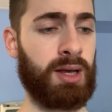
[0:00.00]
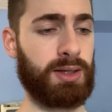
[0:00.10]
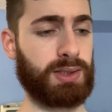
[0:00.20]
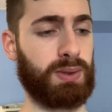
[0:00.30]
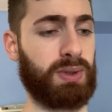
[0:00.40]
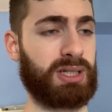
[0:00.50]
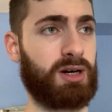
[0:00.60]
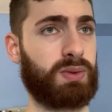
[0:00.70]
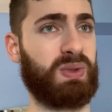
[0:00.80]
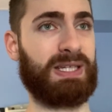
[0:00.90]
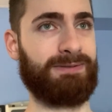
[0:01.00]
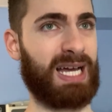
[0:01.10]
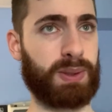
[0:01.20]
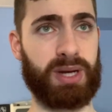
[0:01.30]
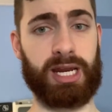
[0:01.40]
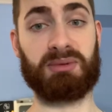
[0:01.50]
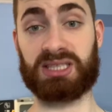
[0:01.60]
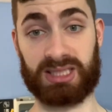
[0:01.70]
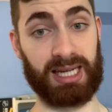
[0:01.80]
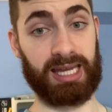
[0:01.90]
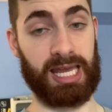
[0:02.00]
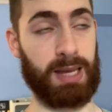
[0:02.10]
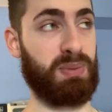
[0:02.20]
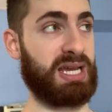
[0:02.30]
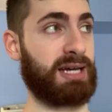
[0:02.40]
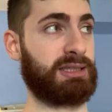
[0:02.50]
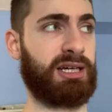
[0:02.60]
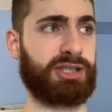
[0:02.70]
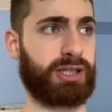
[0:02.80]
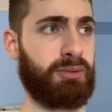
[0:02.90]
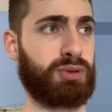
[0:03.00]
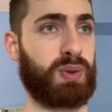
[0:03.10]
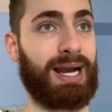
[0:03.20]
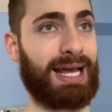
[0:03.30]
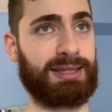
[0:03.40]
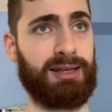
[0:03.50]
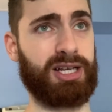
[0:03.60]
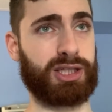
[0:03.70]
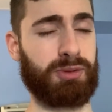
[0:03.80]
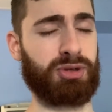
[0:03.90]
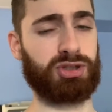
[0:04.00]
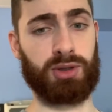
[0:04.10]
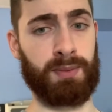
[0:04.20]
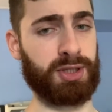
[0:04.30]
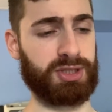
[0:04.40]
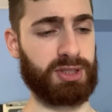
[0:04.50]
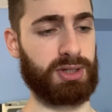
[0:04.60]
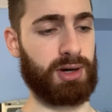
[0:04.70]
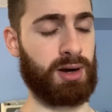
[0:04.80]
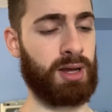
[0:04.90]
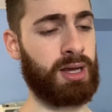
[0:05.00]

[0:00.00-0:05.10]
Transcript: So it's hard to really evaluate him because he's getting hit behind the line of scrimmage. We're at the line of scrimmage so much this year.